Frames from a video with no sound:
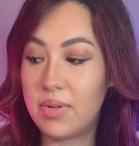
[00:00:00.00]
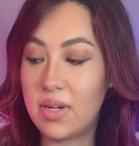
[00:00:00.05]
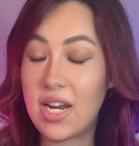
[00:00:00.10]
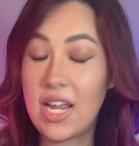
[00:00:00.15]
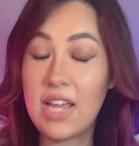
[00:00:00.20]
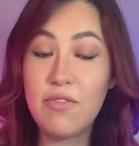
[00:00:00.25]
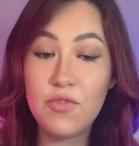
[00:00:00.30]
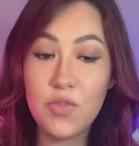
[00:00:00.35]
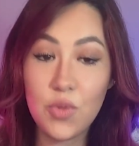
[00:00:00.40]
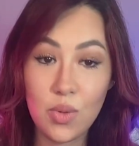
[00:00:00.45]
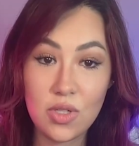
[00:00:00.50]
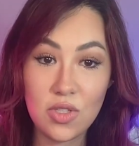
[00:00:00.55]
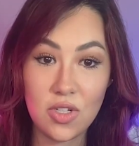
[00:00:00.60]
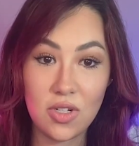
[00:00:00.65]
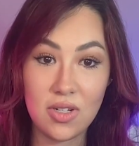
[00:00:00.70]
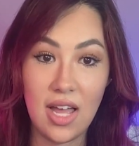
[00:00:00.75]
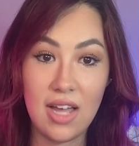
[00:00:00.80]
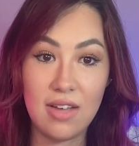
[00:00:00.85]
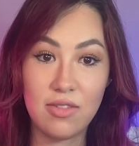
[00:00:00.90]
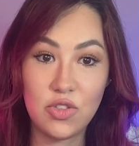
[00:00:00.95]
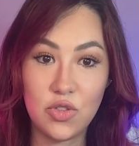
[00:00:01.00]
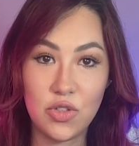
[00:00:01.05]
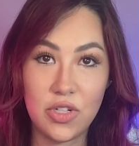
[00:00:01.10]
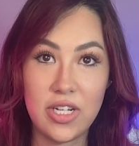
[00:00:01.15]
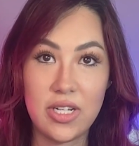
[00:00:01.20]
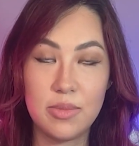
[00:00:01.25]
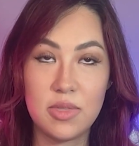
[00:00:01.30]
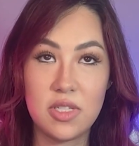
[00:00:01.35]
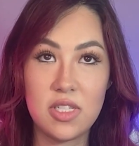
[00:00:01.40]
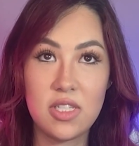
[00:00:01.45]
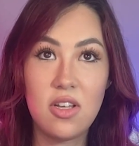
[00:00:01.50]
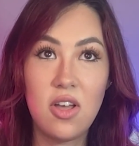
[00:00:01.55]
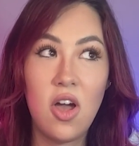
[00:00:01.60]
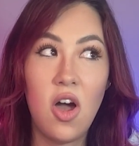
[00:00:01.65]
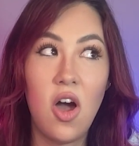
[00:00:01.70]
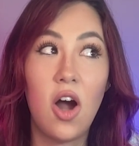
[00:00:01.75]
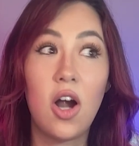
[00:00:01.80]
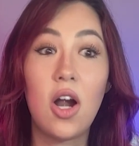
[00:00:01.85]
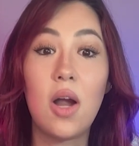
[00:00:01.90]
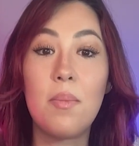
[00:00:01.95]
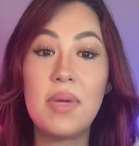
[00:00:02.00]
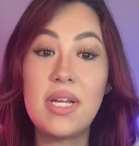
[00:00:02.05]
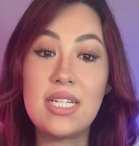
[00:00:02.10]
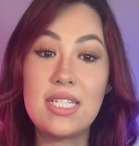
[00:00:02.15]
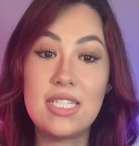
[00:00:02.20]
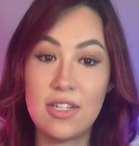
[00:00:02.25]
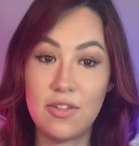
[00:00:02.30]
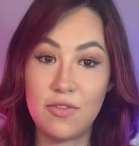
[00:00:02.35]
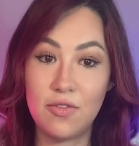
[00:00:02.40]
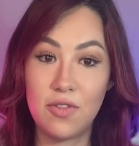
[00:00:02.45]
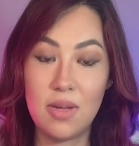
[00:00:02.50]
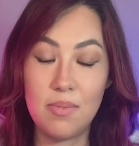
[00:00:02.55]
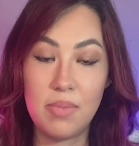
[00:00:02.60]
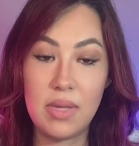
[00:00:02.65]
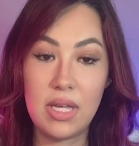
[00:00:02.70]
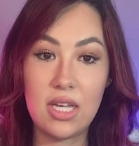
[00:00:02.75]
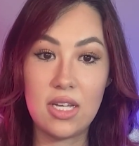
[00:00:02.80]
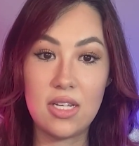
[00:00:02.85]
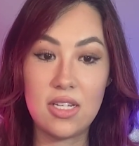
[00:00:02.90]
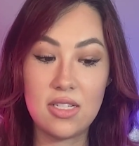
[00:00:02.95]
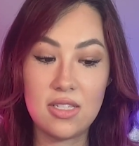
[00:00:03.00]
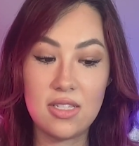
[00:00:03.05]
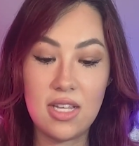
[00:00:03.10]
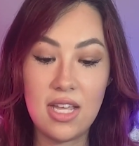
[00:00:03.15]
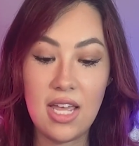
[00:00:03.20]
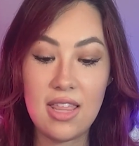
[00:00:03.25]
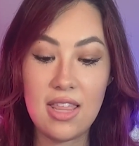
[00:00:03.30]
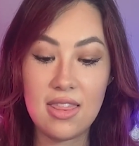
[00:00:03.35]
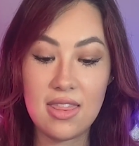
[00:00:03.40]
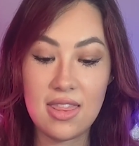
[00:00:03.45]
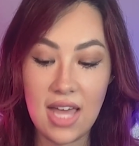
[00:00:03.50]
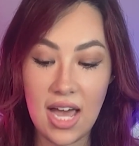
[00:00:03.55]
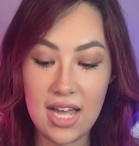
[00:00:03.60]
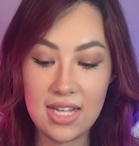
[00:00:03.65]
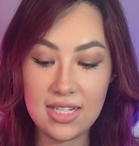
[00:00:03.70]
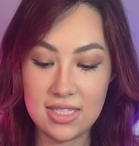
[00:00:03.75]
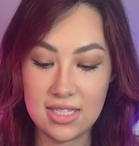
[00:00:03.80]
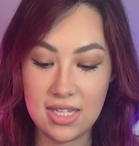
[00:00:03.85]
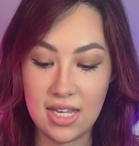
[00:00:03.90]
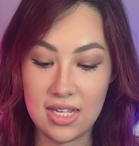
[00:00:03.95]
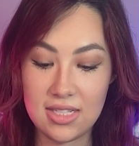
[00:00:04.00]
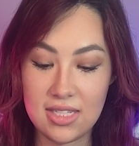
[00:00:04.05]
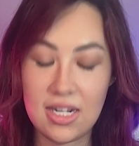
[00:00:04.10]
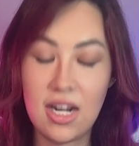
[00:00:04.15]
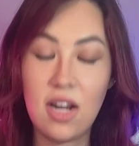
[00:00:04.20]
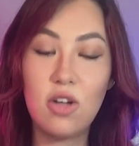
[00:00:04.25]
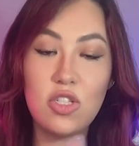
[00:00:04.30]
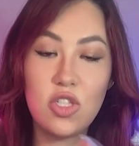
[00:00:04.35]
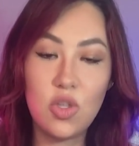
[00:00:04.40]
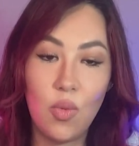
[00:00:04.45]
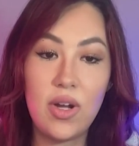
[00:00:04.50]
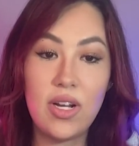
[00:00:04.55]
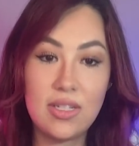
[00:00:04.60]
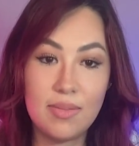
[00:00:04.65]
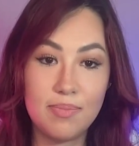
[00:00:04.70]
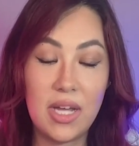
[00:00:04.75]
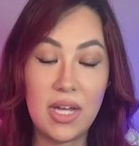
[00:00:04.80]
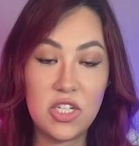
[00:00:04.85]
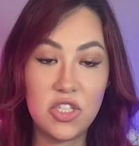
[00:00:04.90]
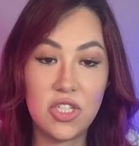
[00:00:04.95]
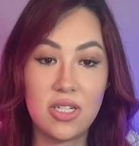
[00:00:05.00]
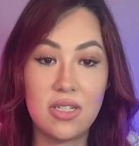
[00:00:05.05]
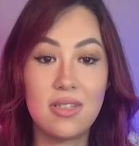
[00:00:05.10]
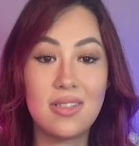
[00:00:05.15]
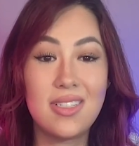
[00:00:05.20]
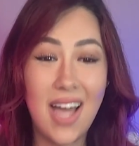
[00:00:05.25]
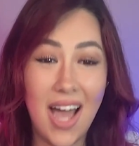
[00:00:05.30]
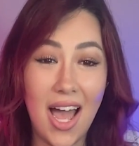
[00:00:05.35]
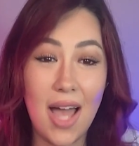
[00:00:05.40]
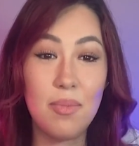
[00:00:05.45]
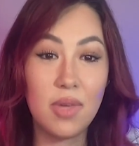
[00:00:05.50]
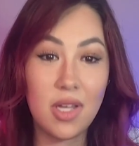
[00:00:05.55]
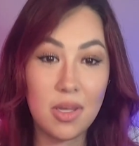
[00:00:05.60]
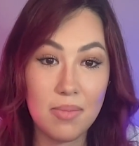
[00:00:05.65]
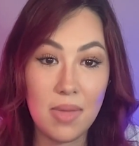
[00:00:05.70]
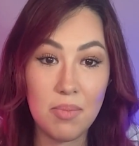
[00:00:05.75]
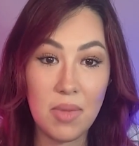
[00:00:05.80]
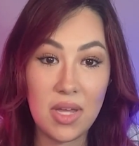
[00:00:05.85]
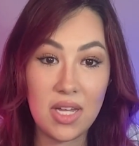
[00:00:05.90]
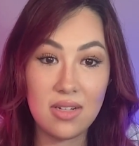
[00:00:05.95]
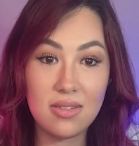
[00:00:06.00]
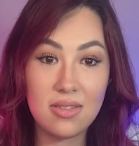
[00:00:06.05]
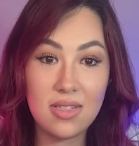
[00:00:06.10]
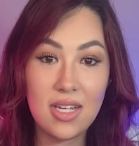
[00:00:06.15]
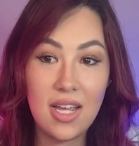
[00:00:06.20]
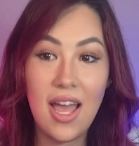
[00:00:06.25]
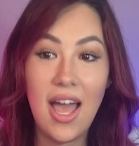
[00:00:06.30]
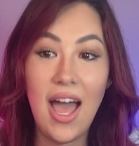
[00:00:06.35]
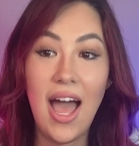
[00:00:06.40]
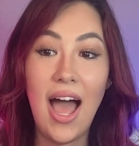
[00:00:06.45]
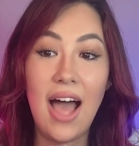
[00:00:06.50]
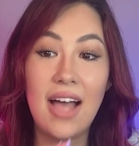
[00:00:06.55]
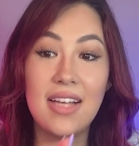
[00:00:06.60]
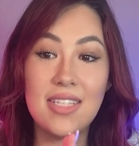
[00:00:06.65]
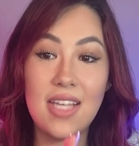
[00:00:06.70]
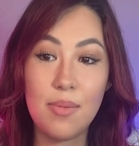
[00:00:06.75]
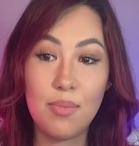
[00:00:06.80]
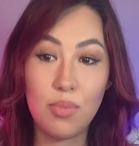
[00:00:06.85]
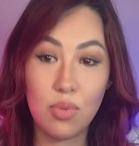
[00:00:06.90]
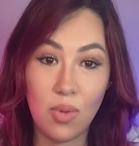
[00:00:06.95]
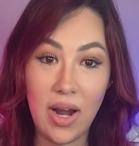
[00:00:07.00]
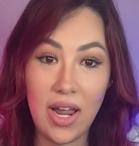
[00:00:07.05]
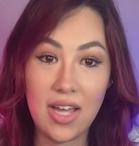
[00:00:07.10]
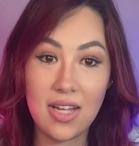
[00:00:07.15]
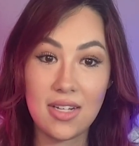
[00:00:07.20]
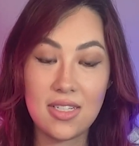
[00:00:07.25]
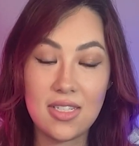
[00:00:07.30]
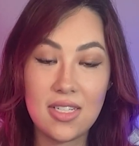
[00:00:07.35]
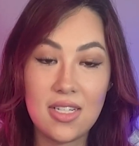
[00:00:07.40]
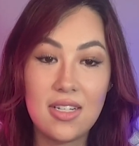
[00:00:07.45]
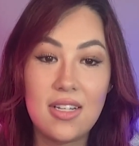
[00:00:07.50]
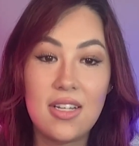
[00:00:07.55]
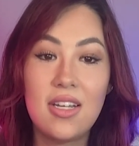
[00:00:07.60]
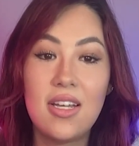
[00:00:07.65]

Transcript: But influencer live streams are a bit different because in that sense, and I also want to mention time commitment as a brand.